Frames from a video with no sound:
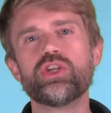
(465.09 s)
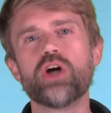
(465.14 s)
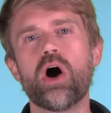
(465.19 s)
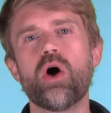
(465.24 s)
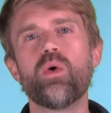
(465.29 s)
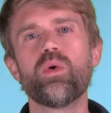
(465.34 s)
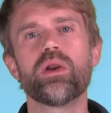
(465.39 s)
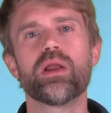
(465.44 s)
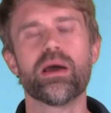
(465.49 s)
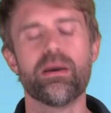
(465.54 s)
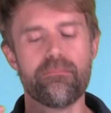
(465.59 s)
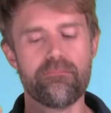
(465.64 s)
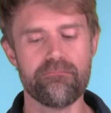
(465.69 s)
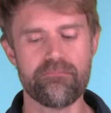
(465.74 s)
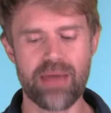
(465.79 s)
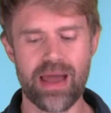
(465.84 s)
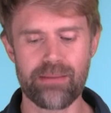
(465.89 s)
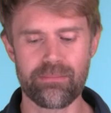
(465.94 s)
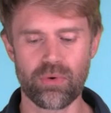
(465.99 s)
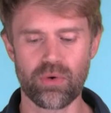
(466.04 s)
don't
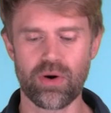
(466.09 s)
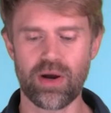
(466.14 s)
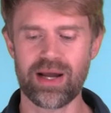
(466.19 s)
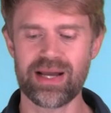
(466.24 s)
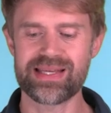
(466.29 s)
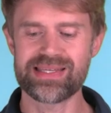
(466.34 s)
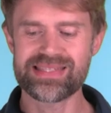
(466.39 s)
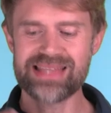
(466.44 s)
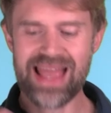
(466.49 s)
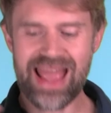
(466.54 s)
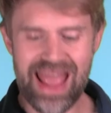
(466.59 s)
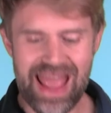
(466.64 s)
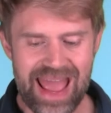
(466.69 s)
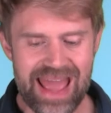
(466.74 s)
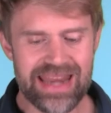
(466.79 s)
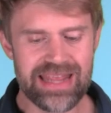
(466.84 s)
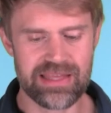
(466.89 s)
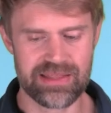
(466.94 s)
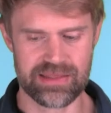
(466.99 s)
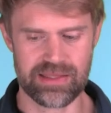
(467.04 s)
memorize
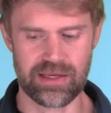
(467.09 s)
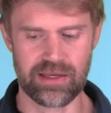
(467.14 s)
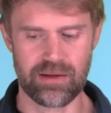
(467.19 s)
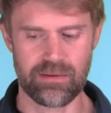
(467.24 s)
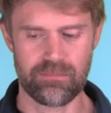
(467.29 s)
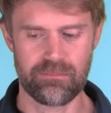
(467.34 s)
anything.